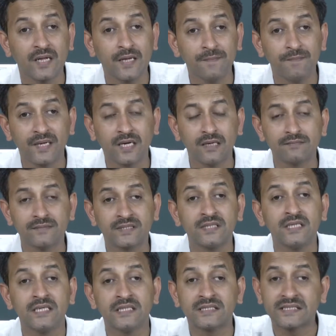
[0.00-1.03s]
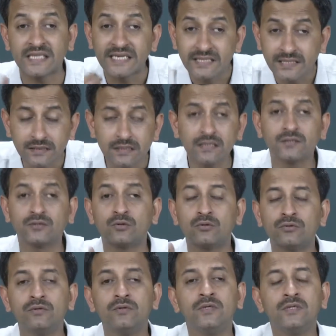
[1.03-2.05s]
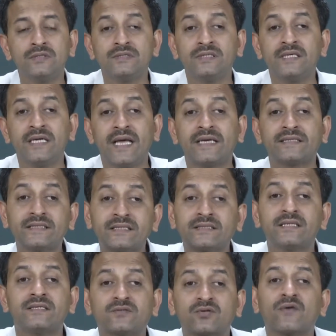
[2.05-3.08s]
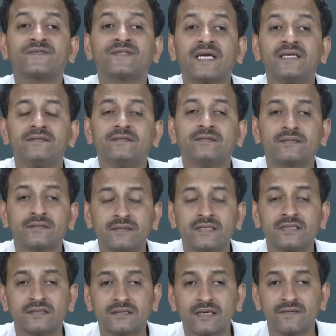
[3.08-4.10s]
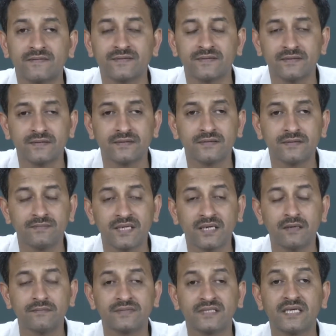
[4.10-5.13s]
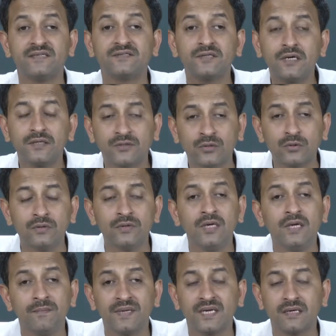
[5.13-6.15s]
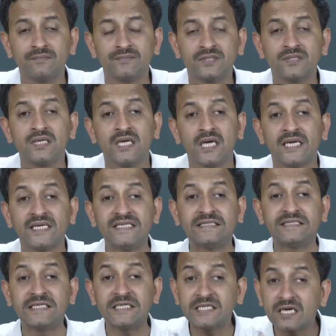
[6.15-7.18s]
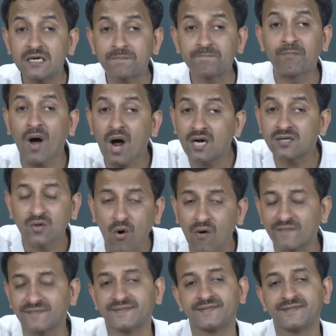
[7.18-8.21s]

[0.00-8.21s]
becomes central to the existence of science itself, becomes an integral part of